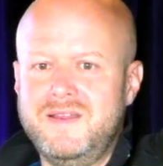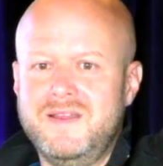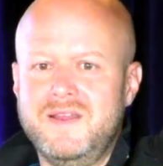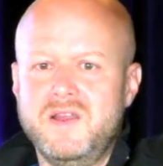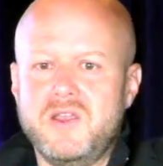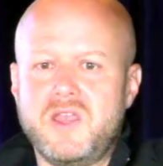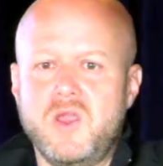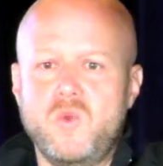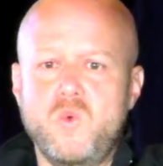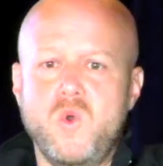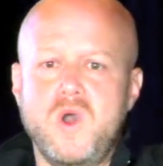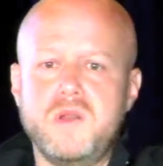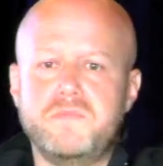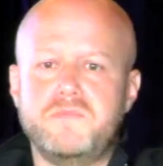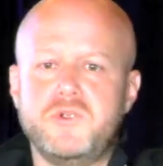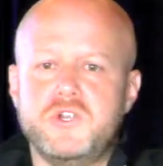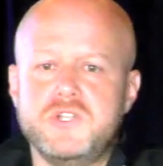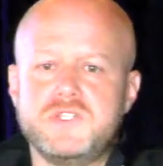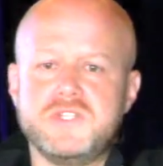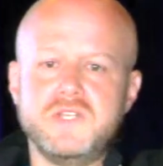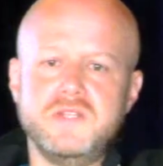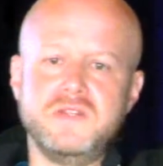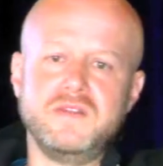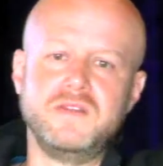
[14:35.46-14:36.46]
Okay, one
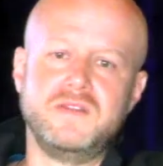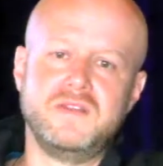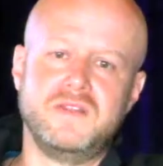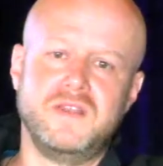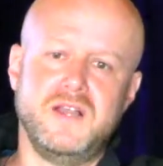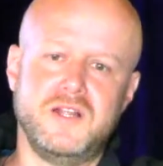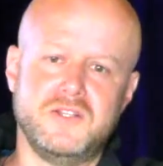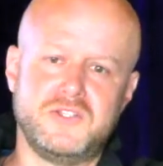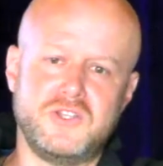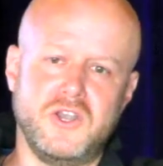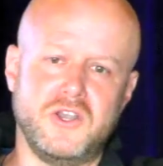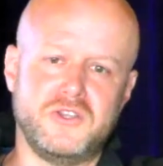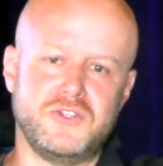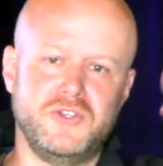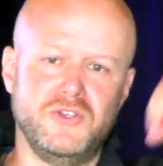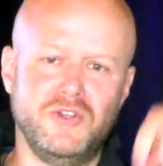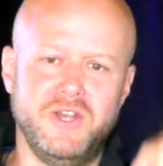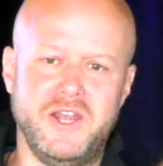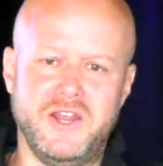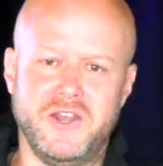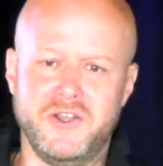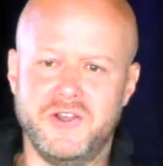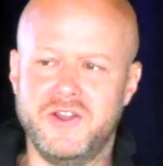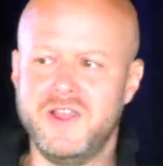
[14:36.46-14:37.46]
person. I'll talk to you
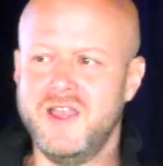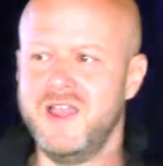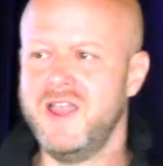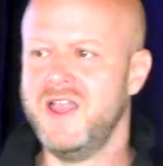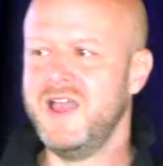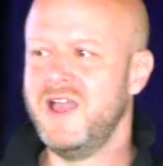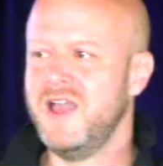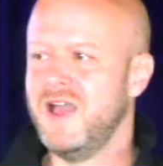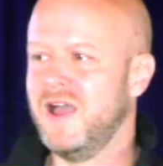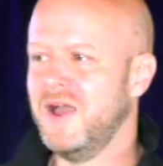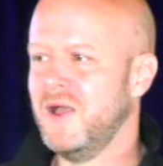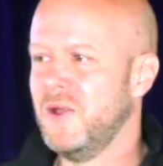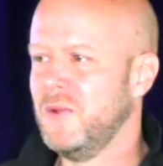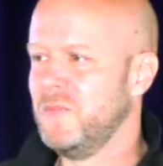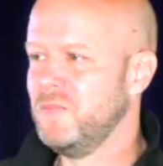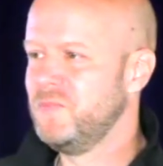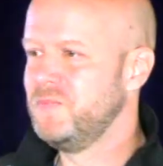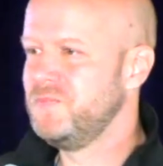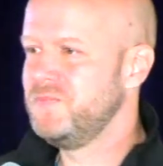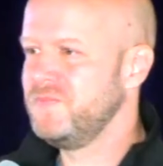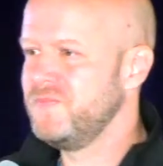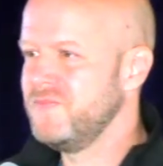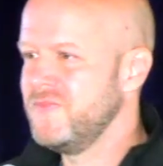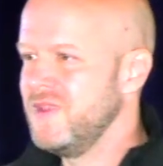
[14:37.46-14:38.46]
later.
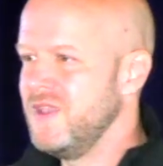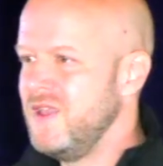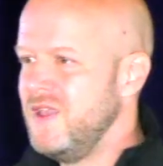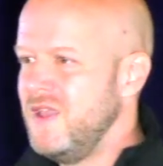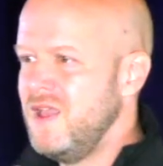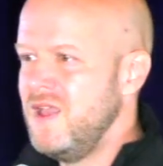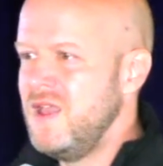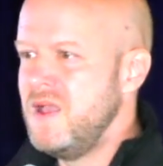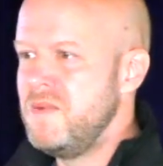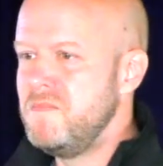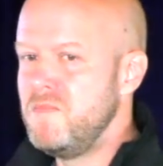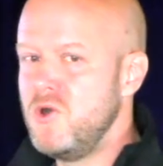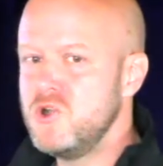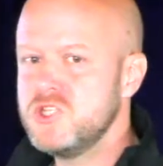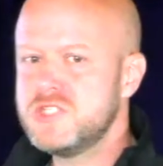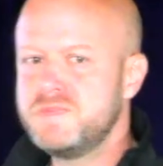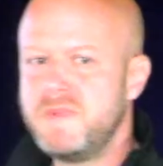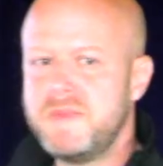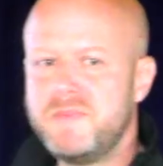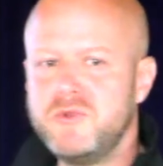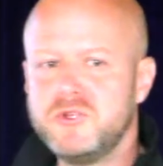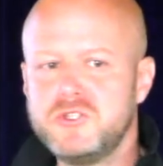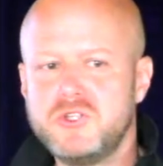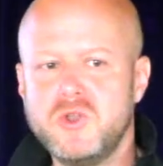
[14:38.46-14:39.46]
Most
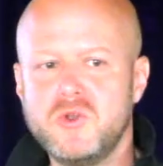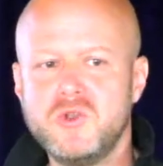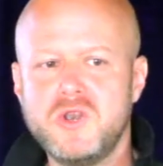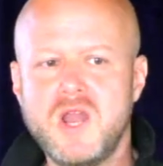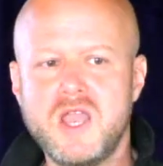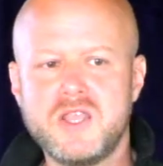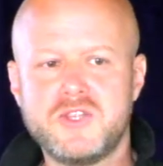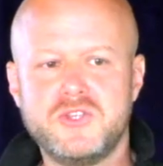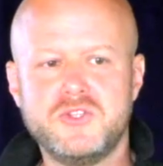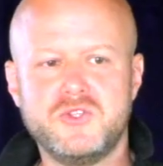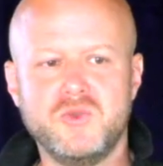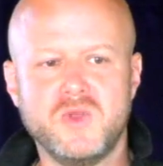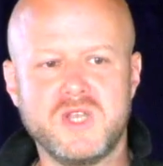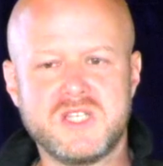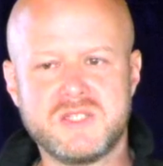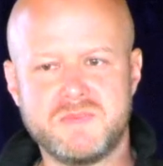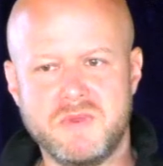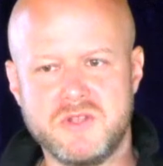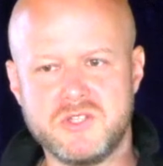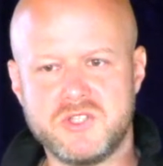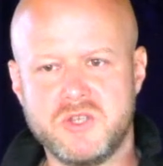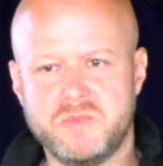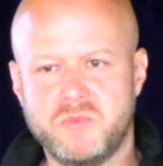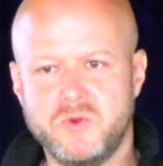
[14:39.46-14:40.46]
people don't like to do
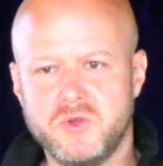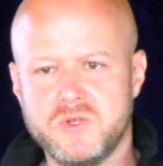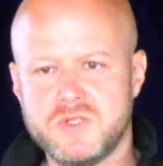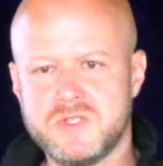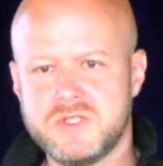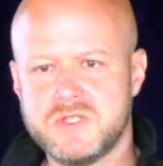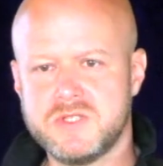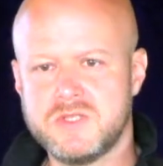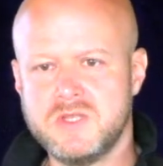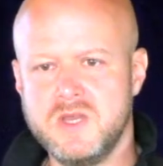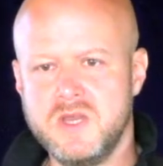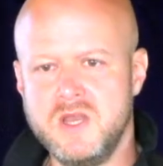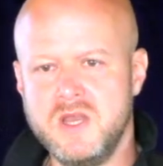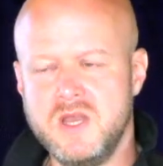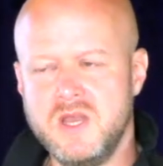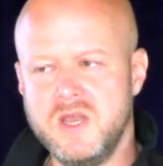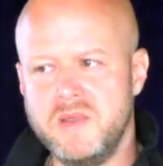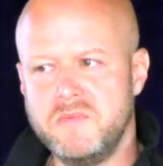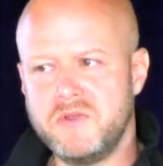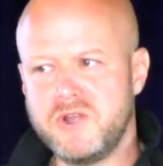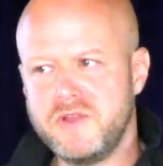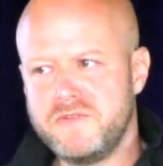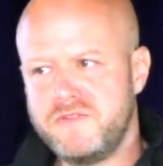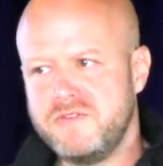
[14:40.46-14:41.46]
expense reports.
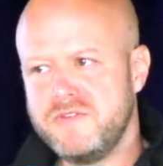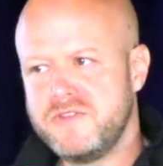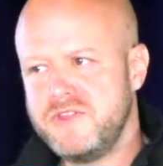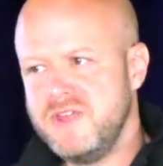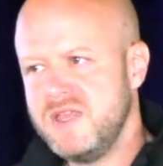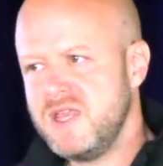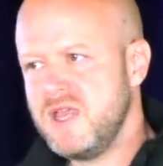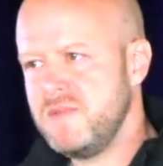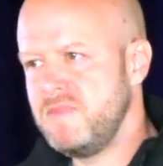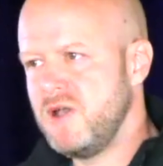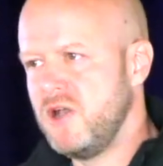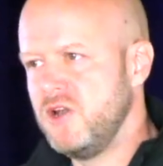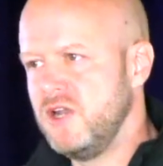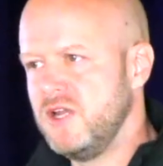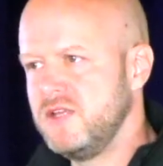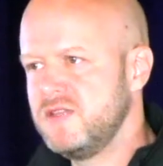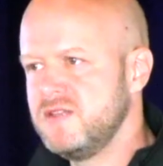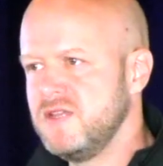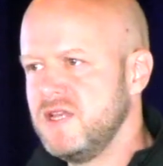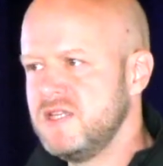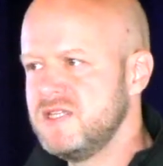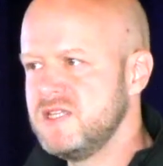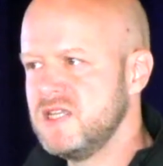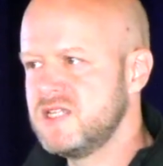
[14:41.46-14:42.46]
But if you think about it,
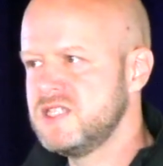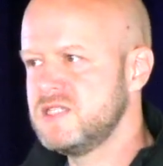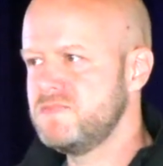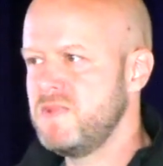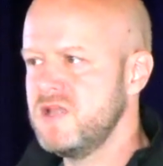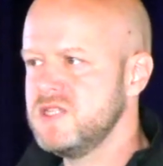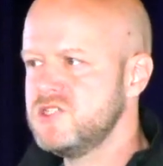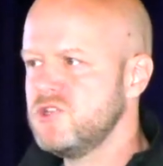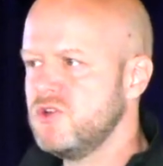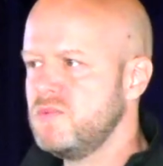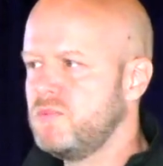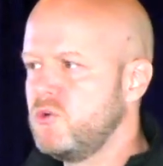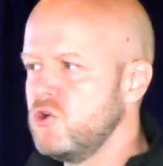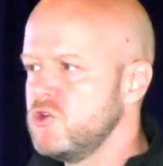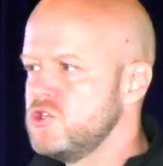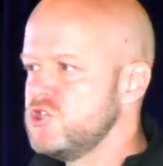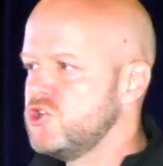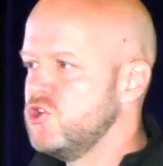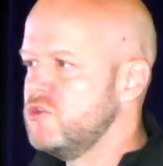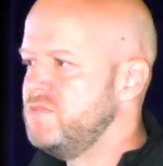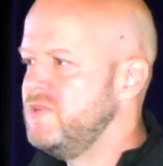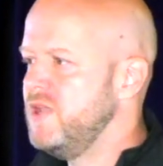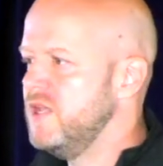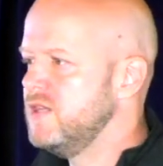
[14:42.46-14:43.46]
an expense report
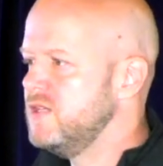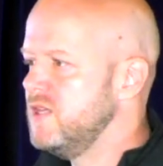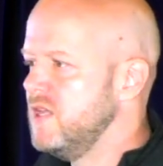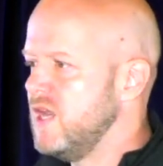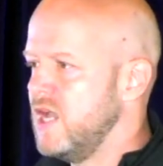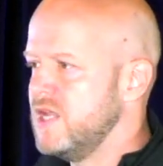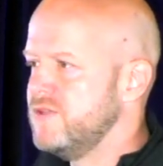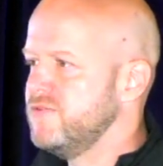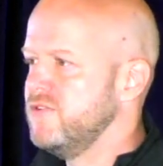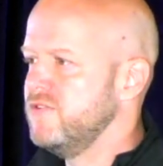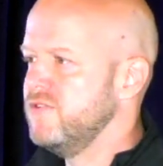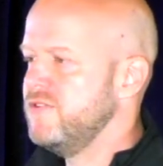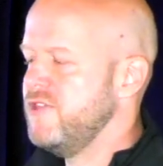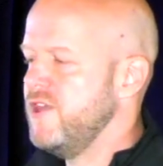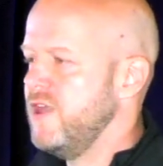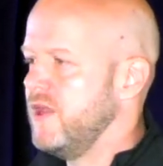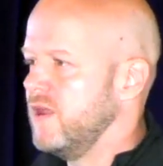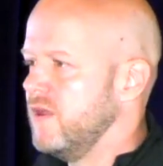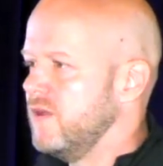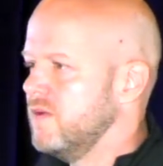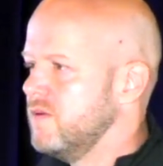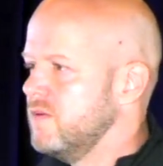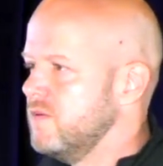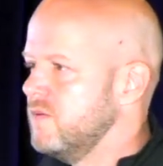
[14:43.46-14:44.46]
should be a delightful
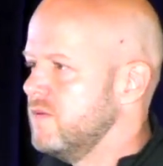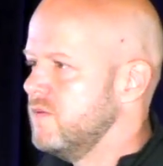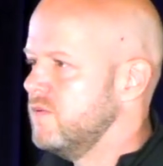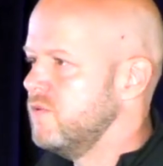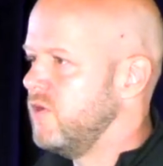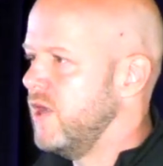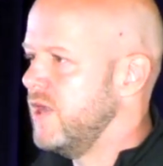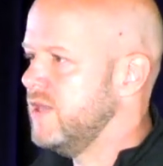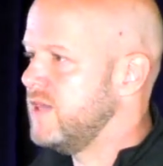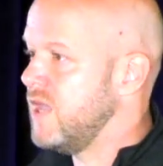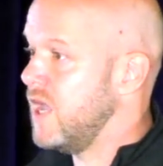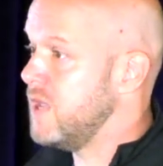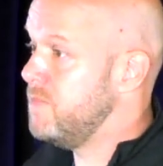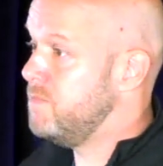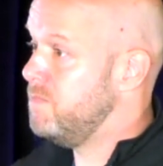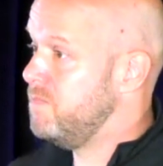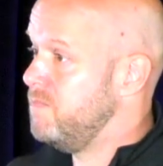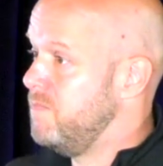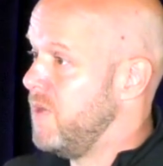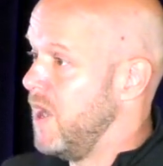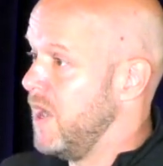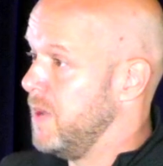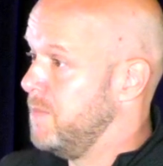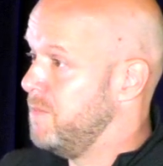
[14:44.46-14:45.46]
thing, right?
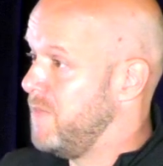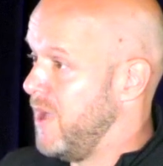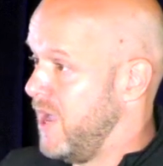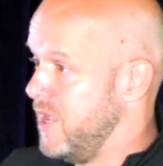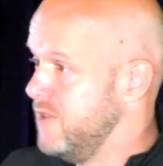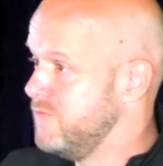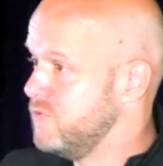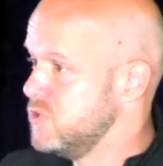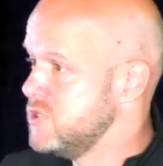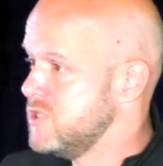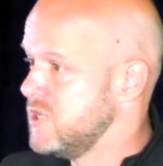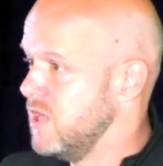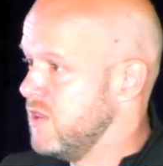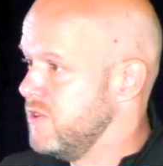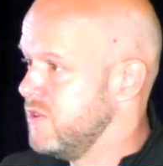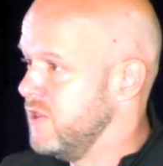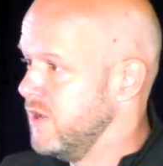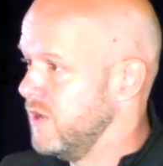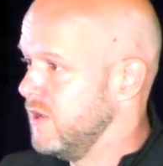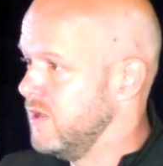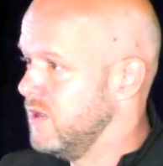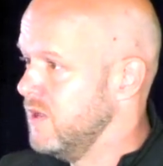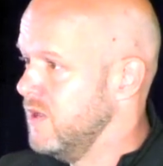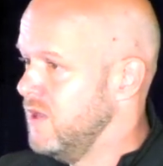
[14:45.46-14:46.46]
I paid for
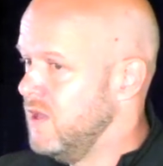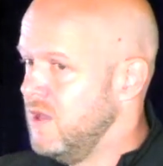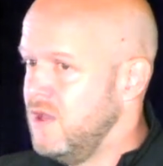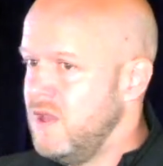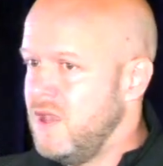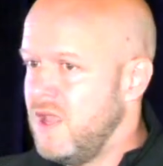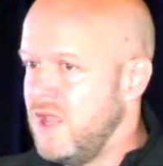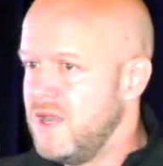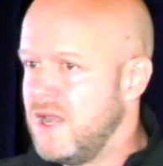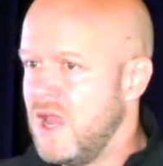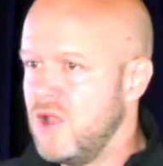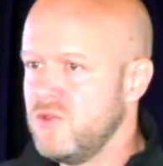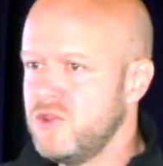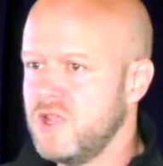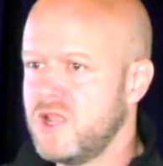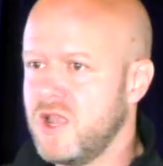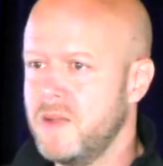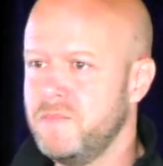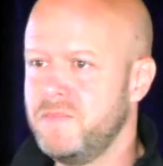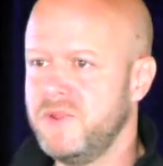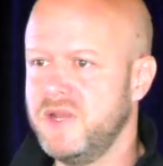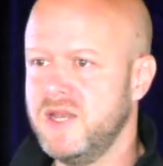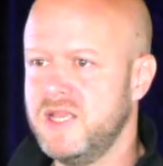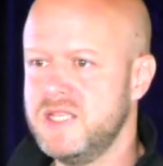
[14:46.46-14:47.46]
something, and now the
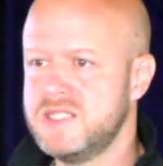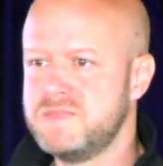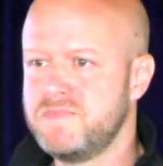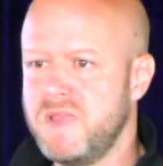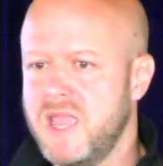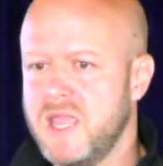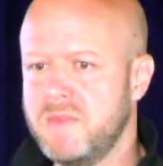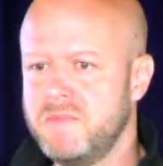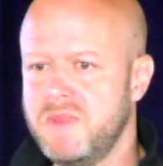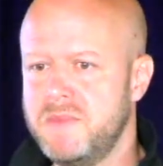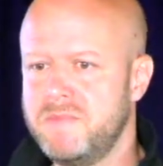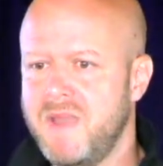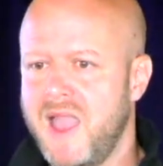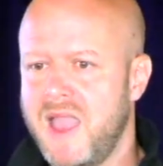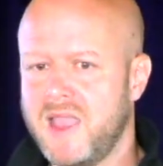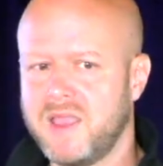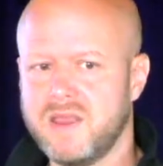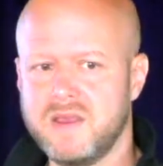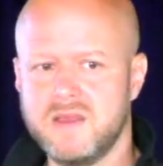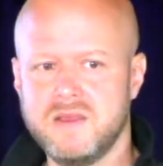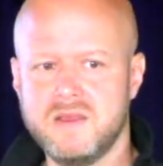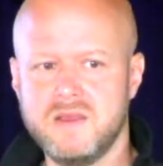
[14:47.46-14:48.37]
company is paying me back.